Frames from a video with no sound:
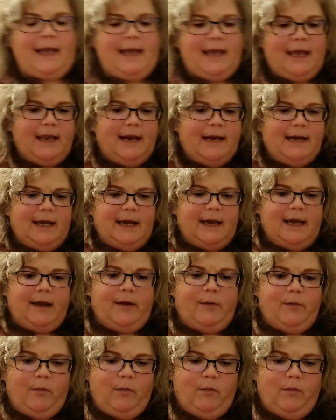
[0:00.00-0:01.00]
and
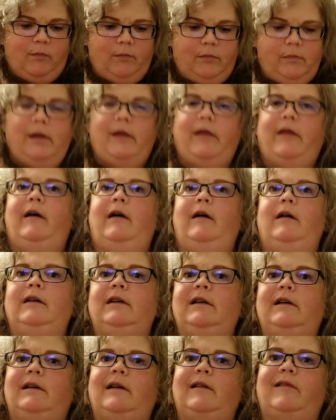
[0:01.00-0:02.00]
I
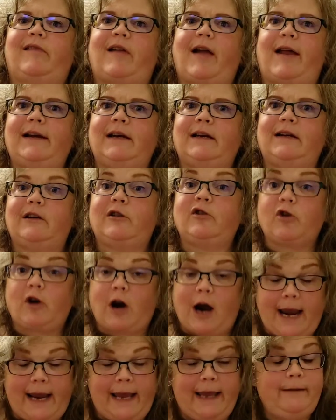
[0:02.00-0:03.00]
decided to
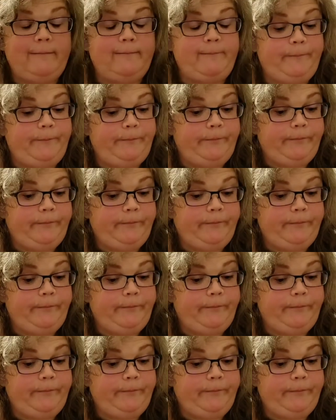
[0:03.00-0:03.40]
try it,